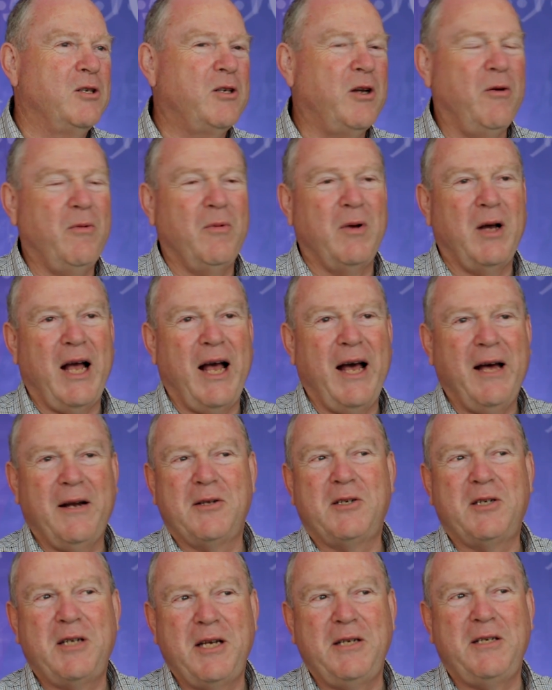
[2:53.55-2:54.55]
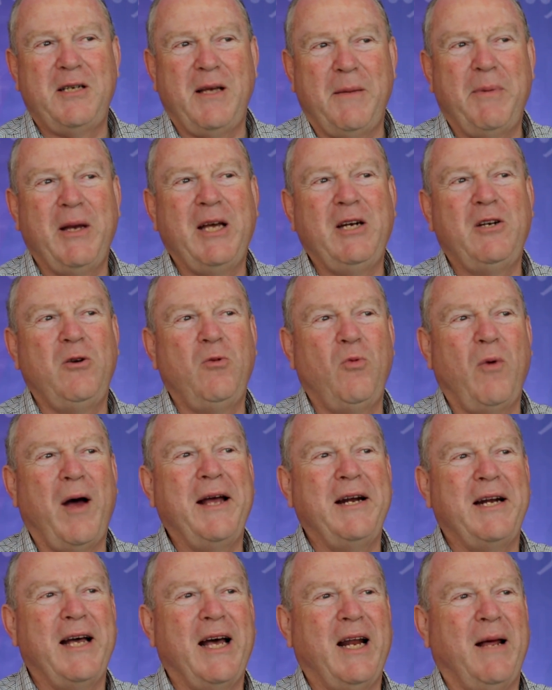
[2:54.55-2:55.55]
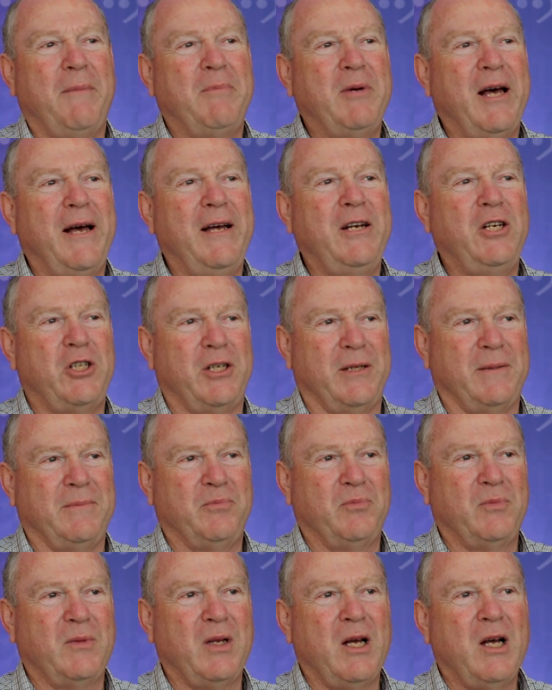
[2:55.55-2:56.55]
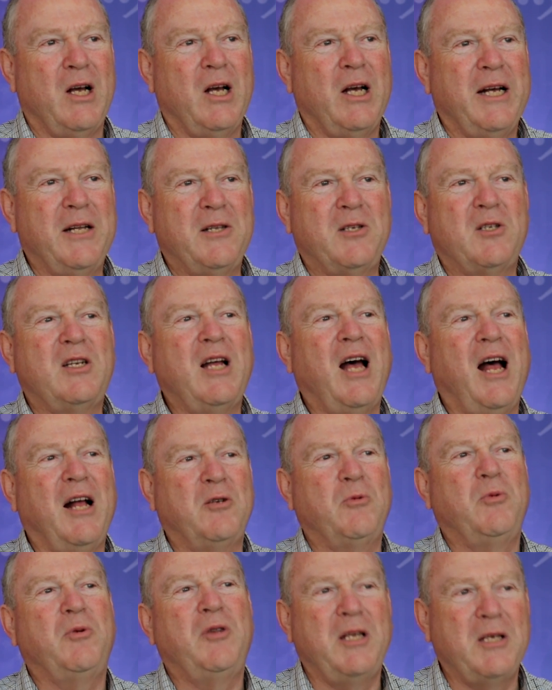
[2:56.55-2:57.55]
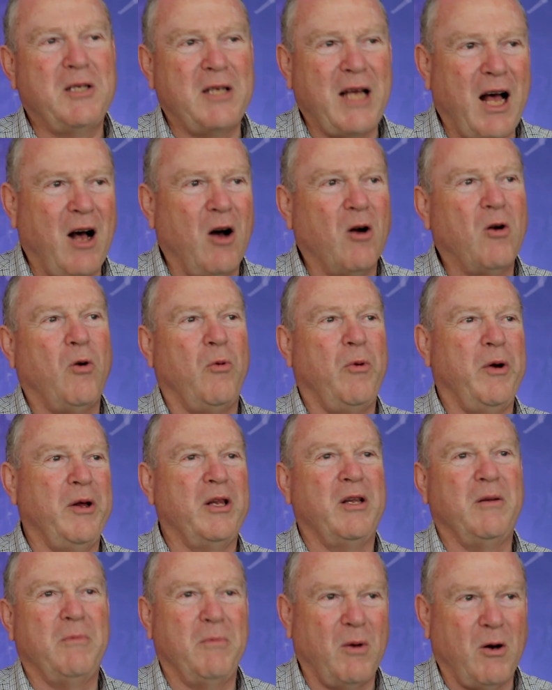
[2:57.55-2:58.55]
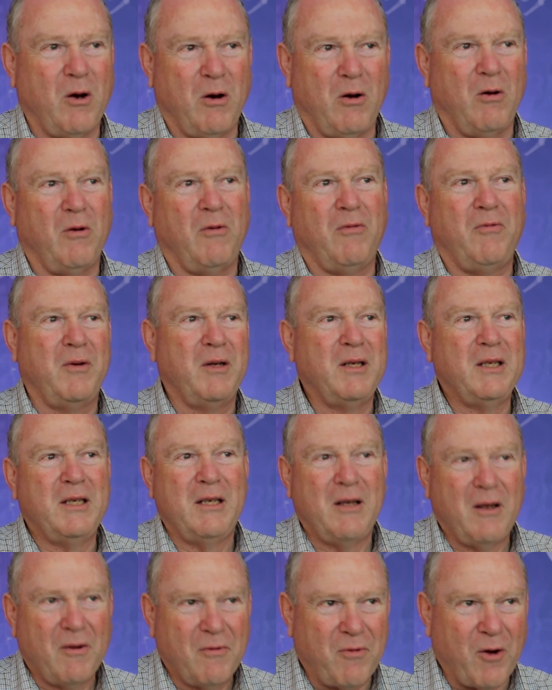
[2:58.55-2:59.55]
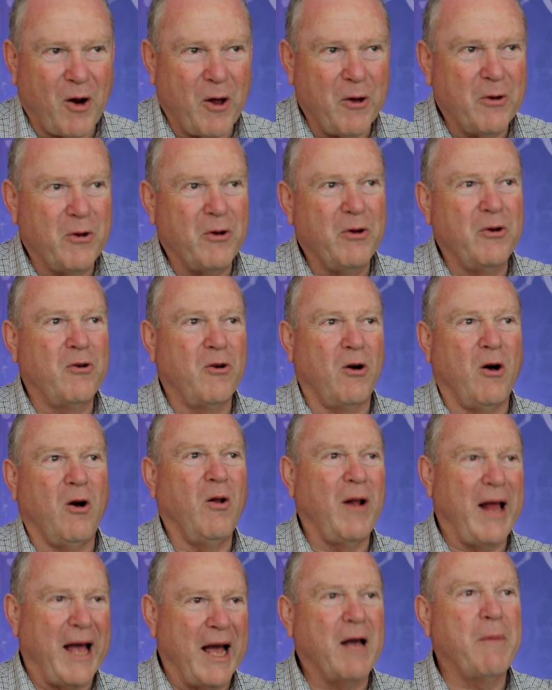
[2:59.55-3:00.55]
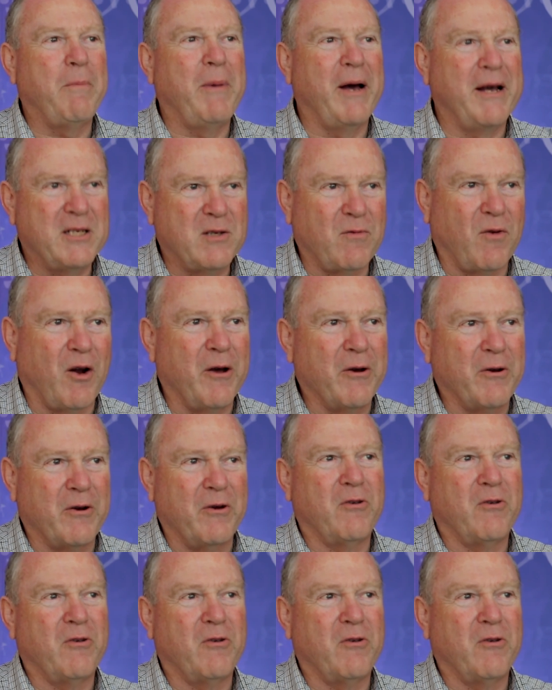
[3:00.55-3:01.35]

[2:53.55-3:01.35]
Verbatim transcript: So how does T C P do rate adaptation? It starts with this algorithm of flow control, A C K-based flow